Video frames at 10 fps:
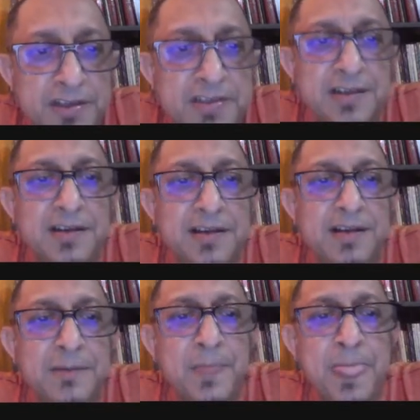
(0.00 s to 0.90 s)
of digital,
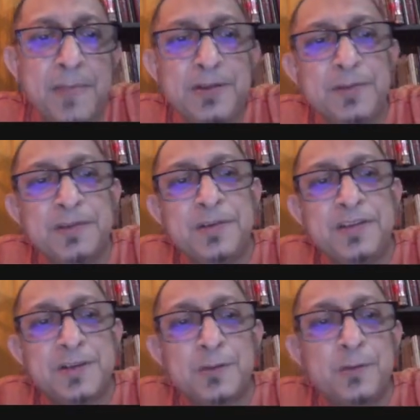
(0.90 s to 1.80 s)
with the
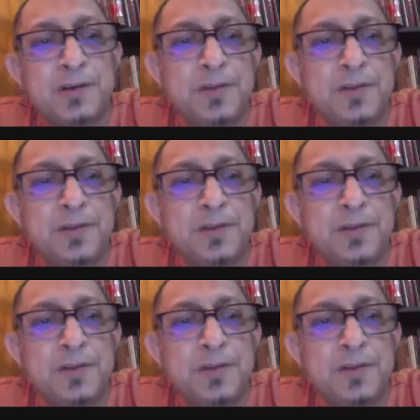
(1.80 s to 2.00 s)
digital